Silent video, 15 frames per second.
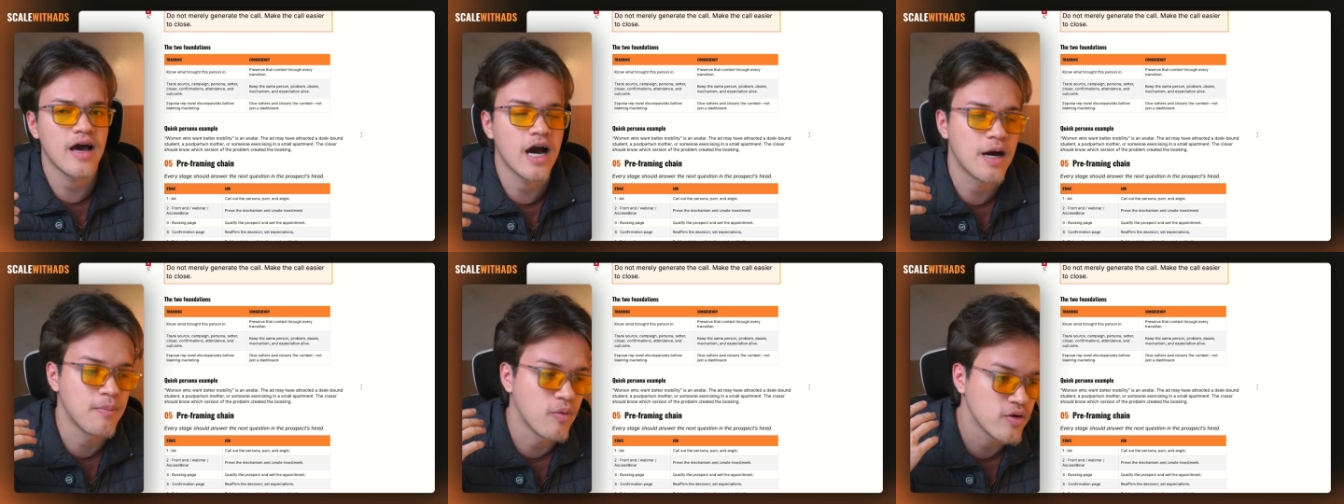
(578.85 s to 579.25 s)

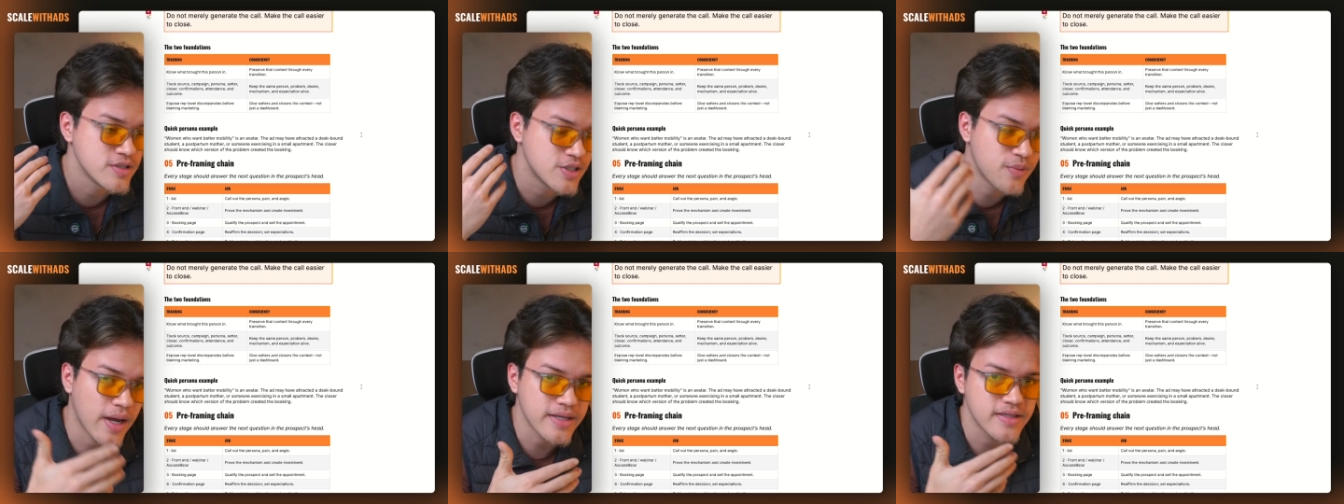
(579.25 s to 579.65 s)
are more
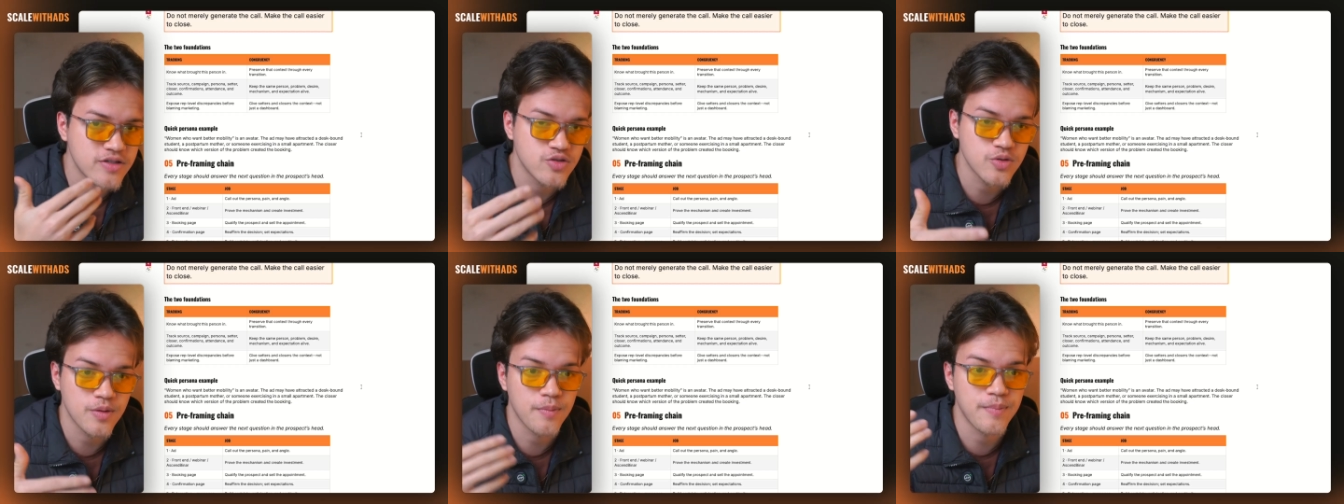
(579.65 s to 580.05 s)
directed
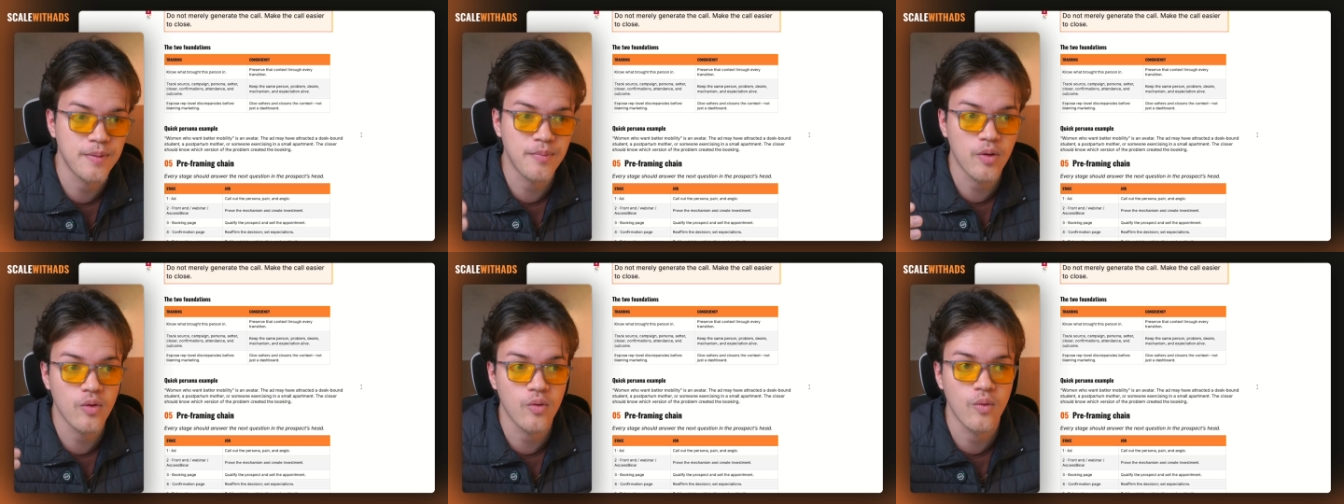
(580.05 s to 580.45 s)
to the
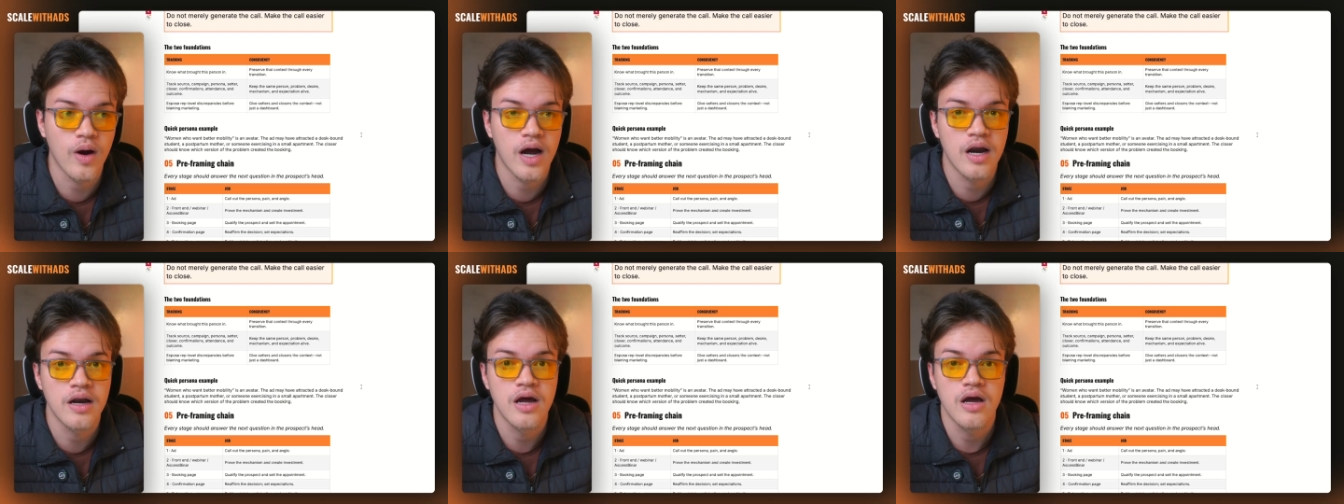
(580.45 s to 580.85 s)
people who
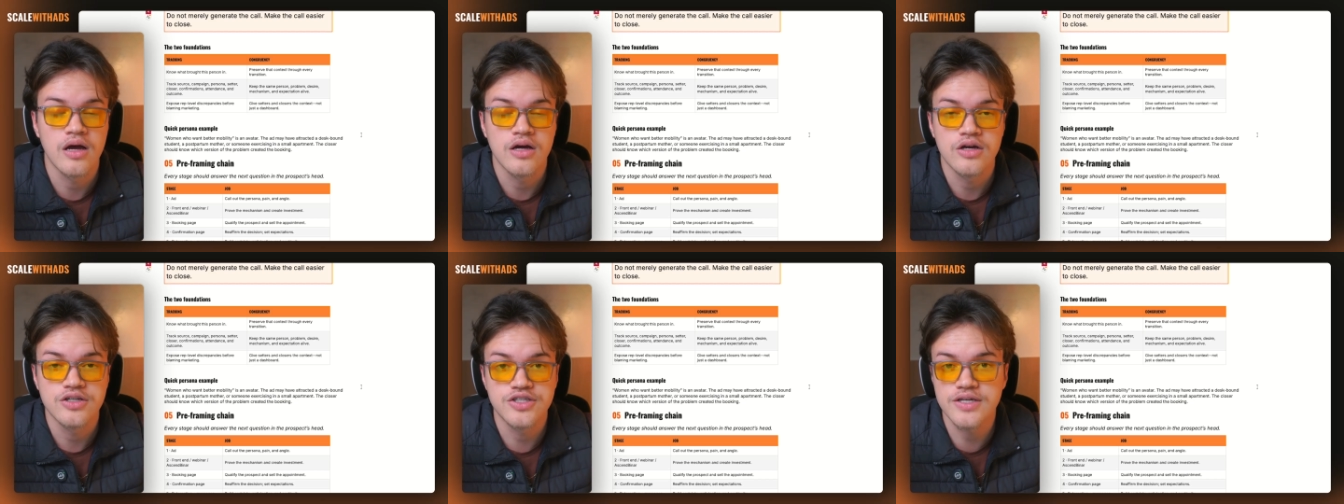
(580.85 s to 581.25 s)
are
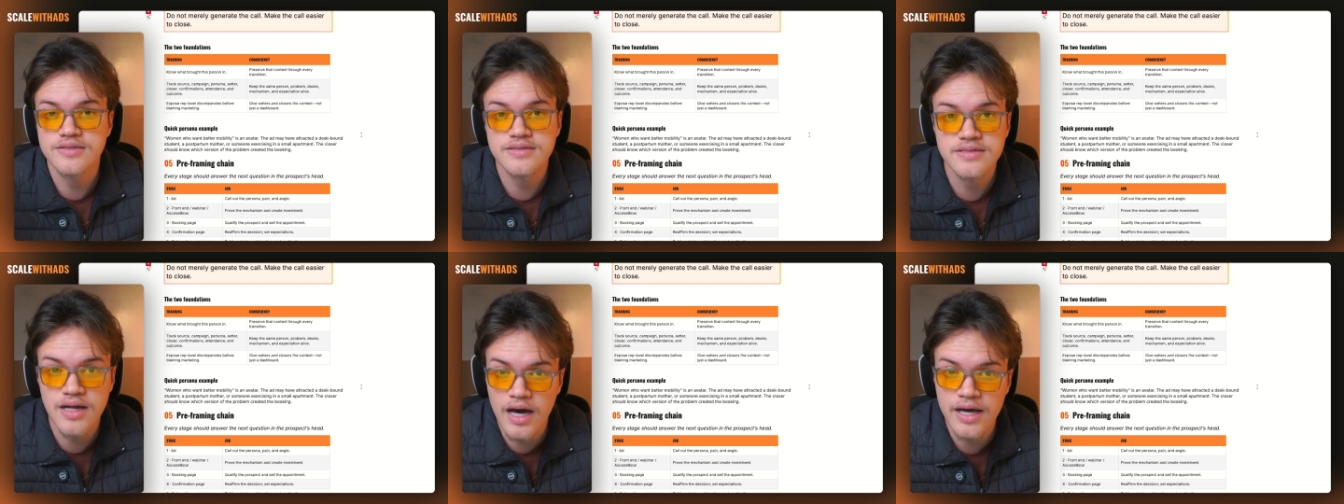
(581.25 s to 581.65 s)

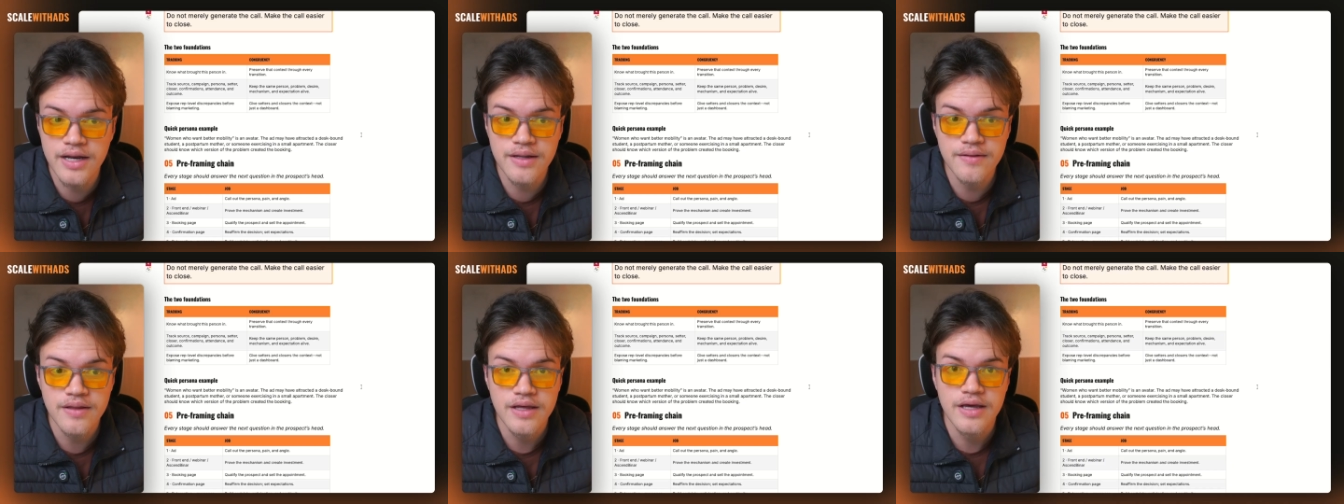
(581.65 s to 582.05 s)
just
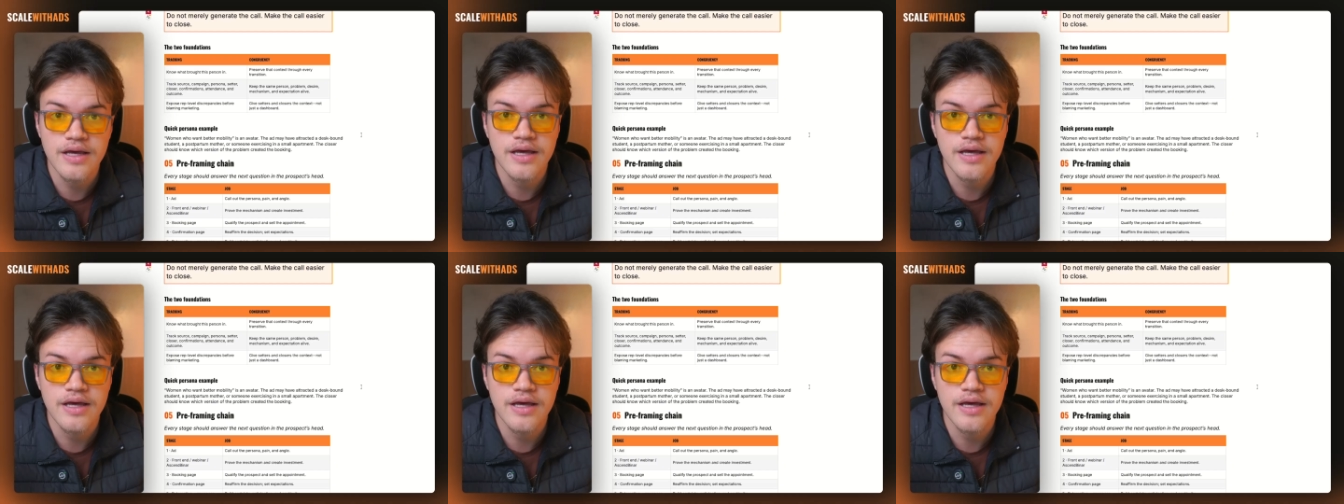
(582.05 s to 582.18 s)
starting,